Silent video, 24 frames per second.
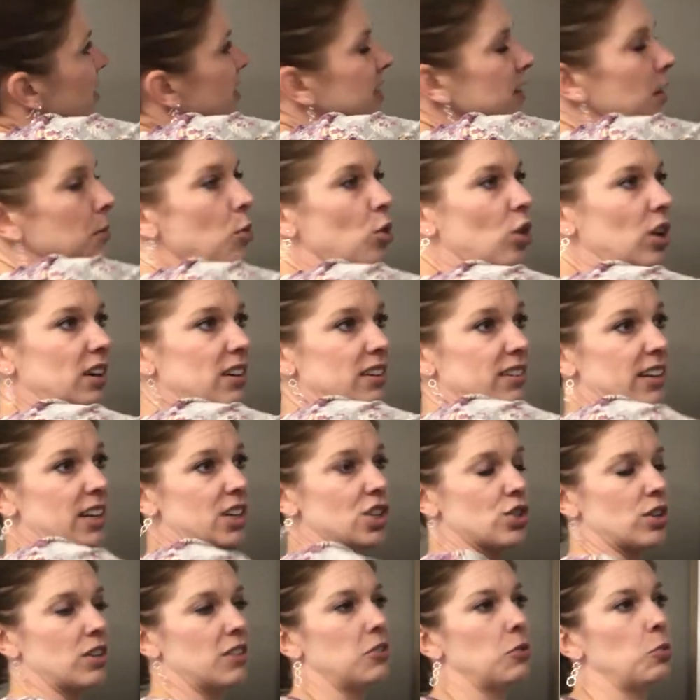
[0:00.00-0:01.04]
Some
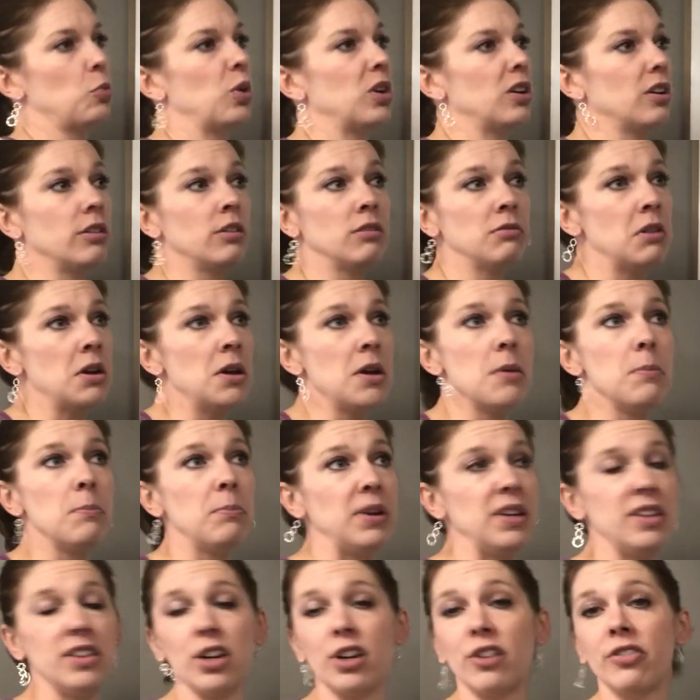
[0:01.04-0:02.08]
organizations will
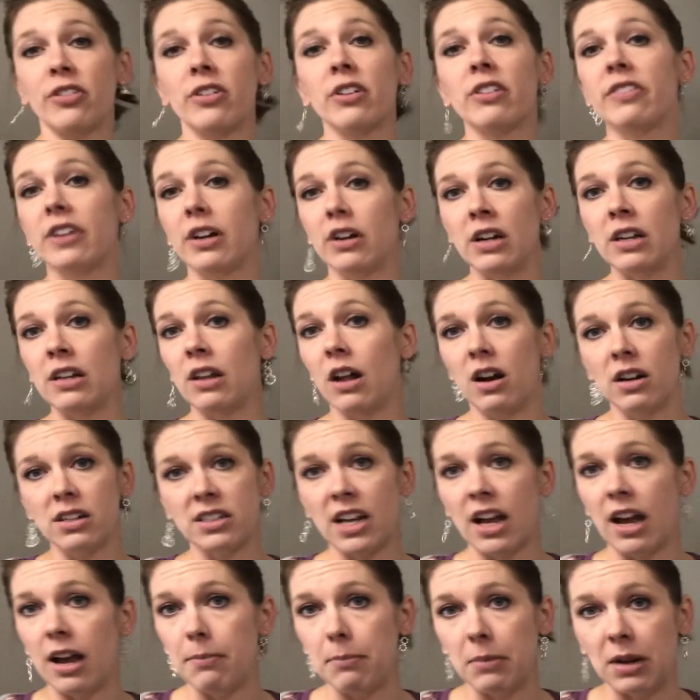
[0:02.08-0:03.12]
be there for a very long
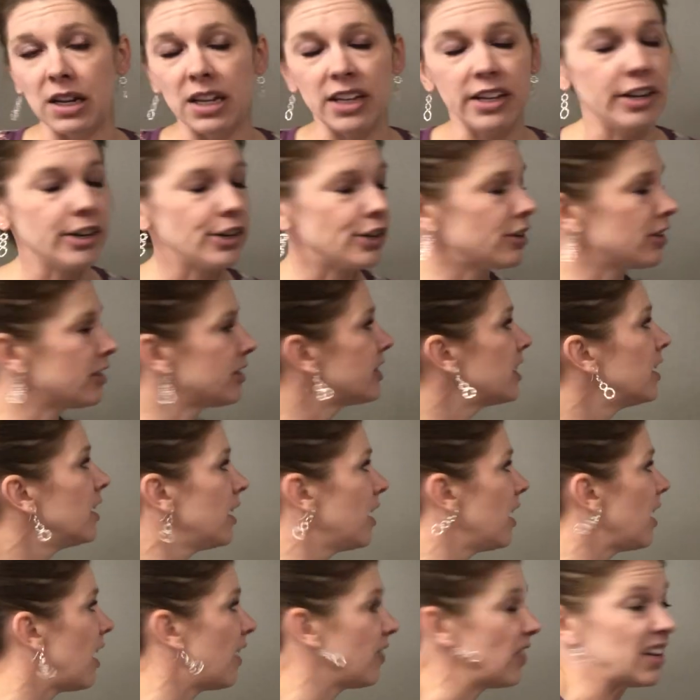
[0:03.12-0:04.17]
time, many years,
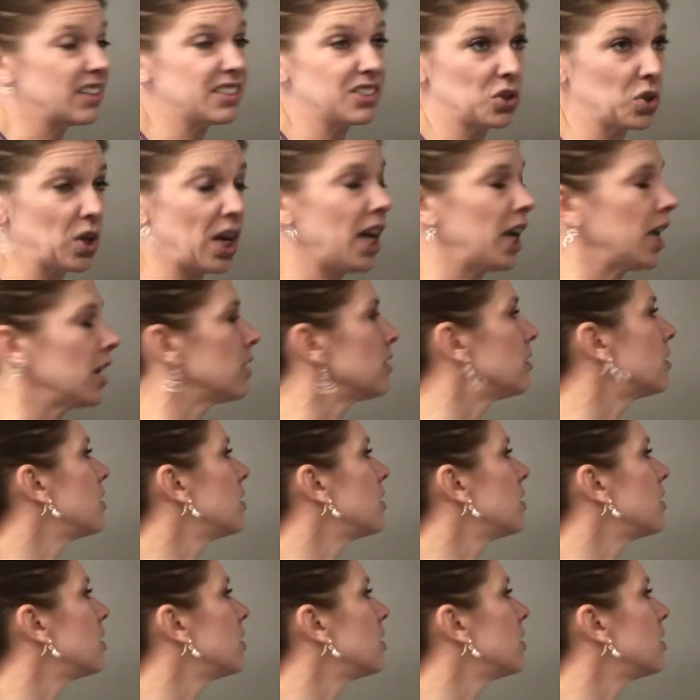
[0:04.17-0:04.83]
and that's okay.